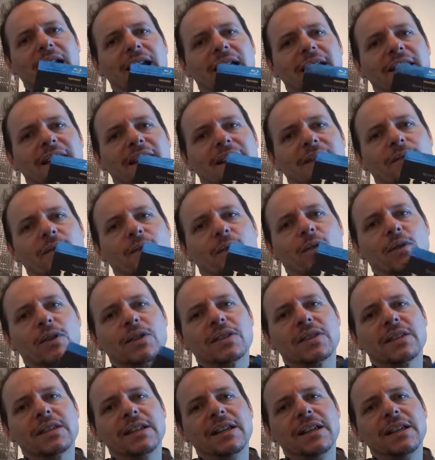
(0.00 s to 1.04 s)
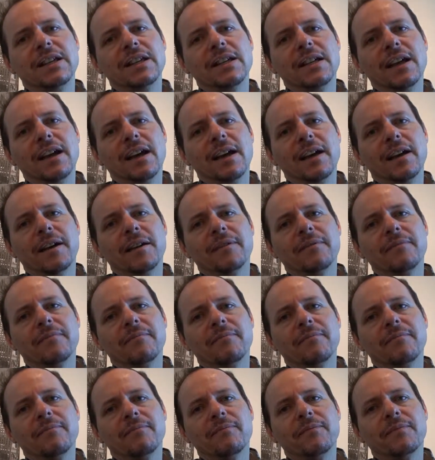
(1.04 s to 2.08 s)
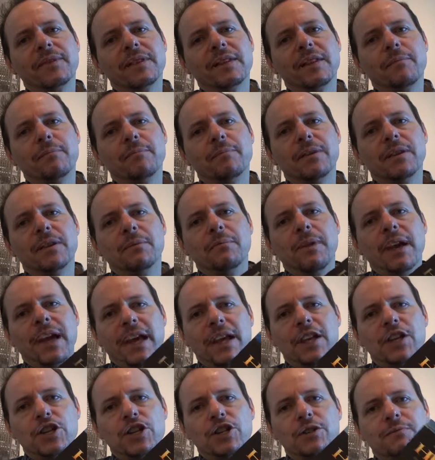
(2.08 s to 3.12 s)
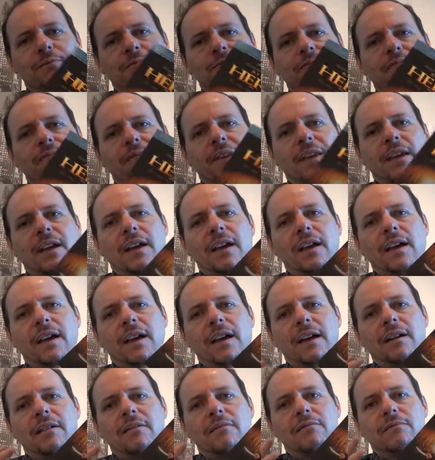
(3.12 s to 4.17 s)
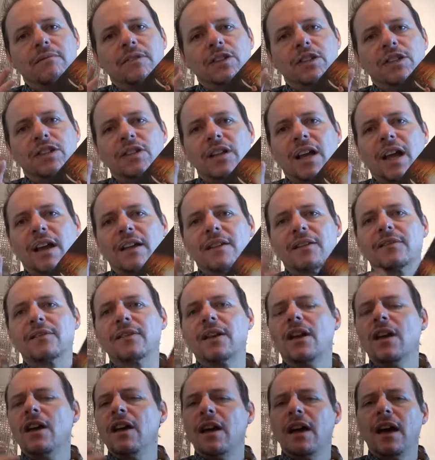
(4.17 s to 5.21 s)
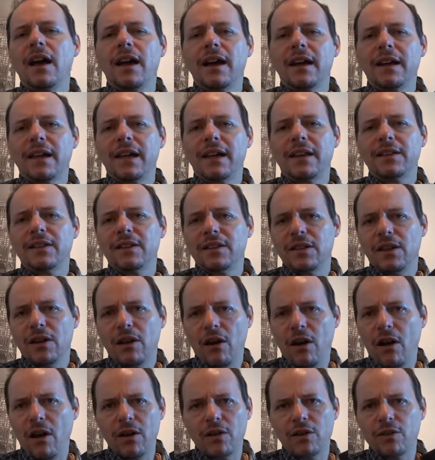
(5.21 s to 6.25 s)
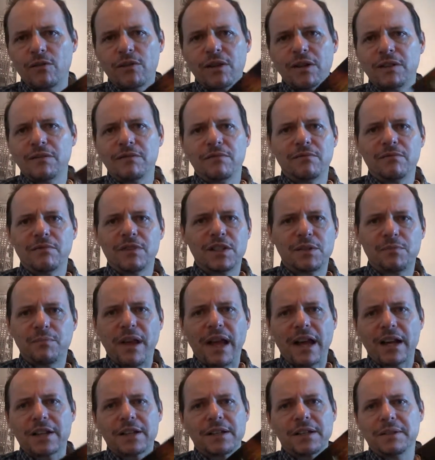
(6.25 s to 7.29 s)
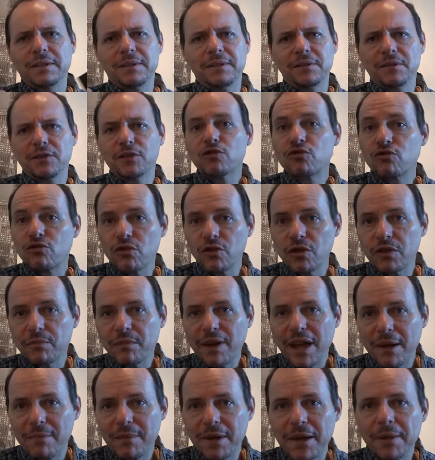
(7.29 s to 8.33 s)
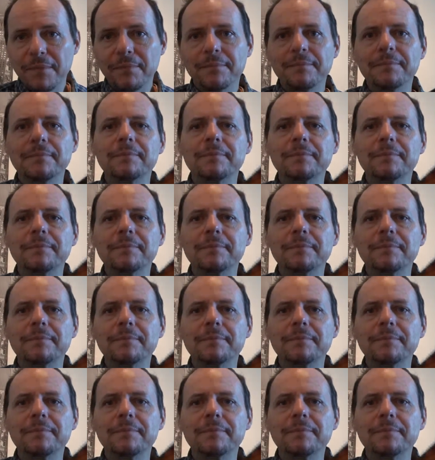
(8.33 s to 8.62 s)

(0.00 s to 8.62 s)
Then of course the beige, which is kind of, again, the honor and respect and truth maybe.